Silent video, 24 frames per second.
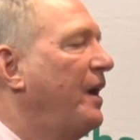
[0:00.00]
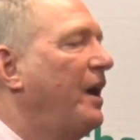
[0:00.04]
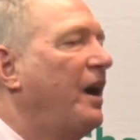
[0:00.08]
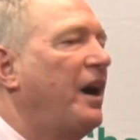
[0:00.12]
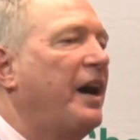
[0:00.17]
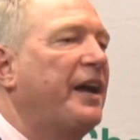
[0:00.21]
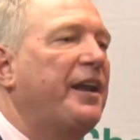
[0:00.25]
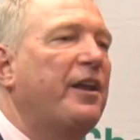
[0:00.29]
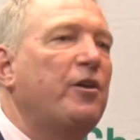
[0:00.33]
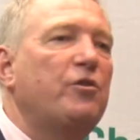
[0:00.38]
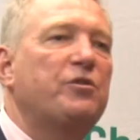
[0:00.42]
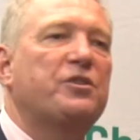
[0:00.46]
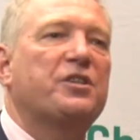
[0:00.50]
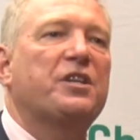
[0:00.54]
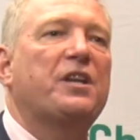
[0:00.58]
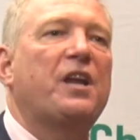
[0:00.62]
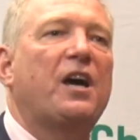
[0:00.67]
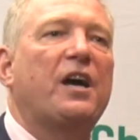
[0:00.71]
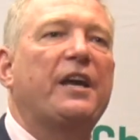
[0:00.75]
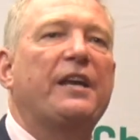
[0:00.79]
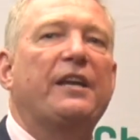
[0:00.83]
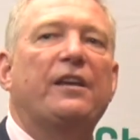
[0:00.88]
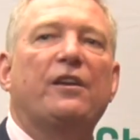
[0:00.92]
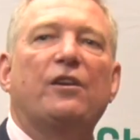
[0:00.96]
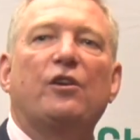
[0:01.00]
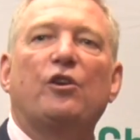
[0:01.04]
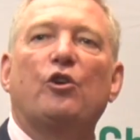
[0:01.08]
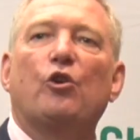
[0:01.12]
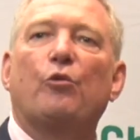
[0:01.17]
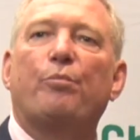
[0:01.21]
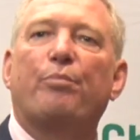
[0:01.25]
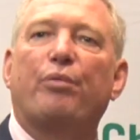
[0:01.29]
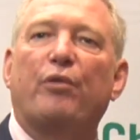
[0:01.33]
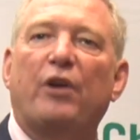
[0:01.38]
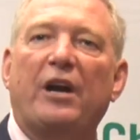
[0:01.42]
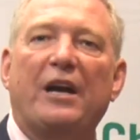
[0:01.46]
I know tonight
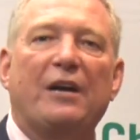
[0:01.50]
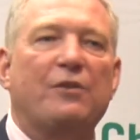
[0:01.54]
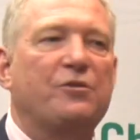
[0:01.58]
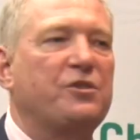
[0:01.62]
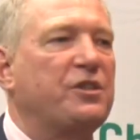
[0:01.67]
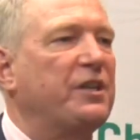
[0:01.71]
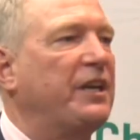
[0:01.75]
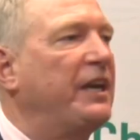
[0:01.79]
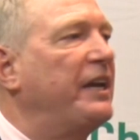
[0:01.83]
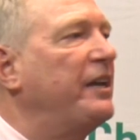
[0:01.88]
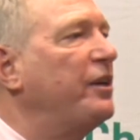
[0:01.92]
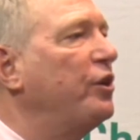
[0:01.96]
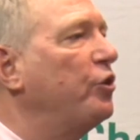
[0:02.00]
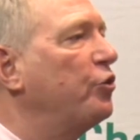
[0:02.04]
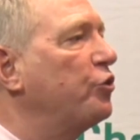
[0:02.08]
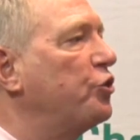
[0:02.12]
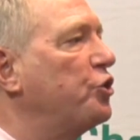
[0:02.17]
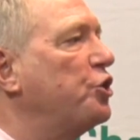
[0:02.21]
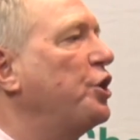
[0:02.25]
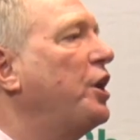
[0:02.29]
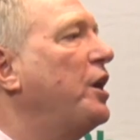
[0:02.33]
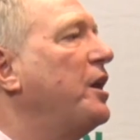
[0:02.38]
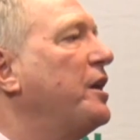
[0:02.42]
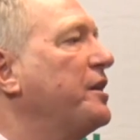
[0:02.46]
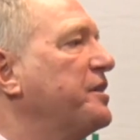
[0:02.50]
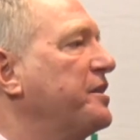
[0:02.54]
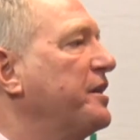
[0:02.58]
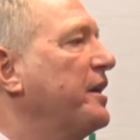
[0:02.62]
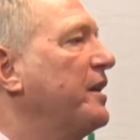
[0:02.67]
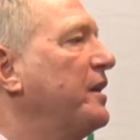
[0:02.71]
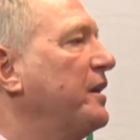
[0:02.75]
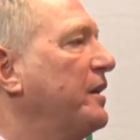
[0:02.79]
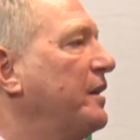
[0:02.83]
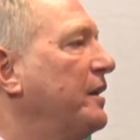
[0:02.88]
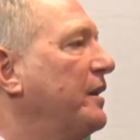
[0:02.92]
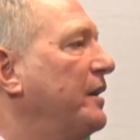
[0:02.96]
you're proud to get your
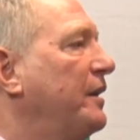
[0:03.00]
charter,